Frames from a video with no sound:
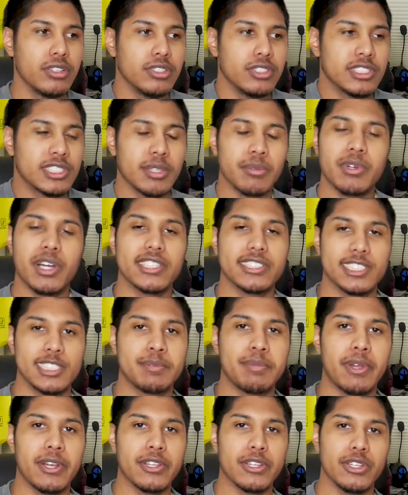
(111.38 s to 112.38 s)
some content's
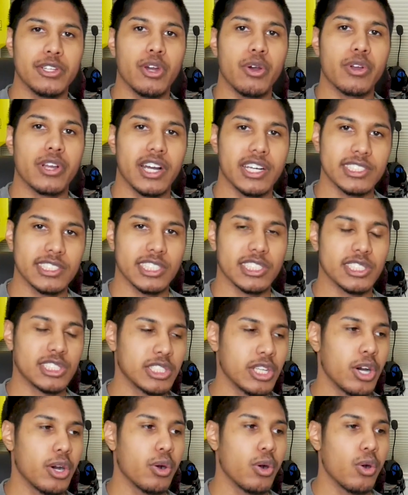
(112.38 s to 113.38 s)
better than no content.
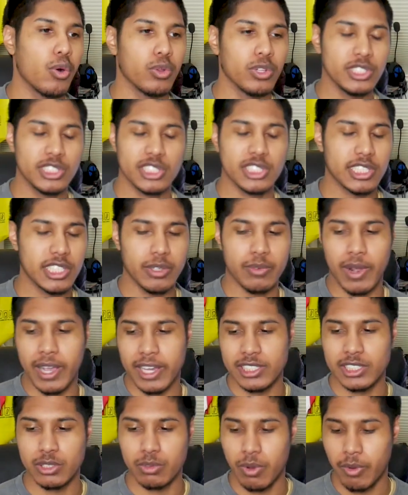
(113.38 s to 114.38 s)
So let's just get right
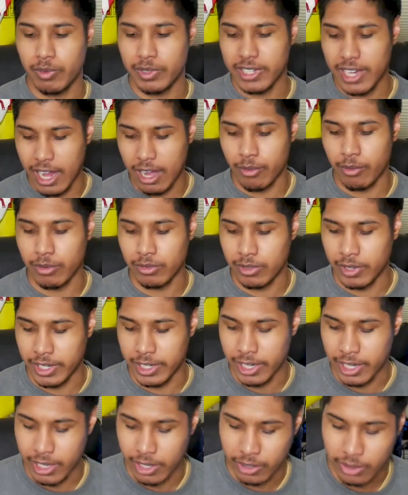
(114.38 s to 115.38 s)
into what we got
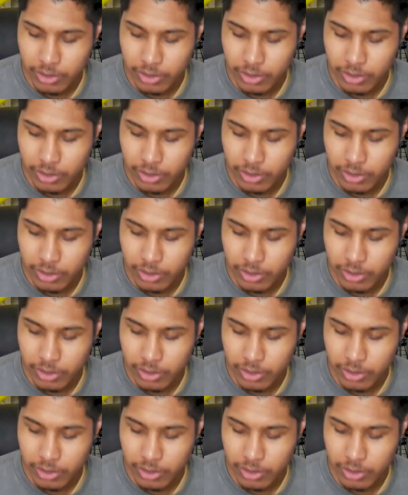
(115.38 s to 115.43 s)
right now.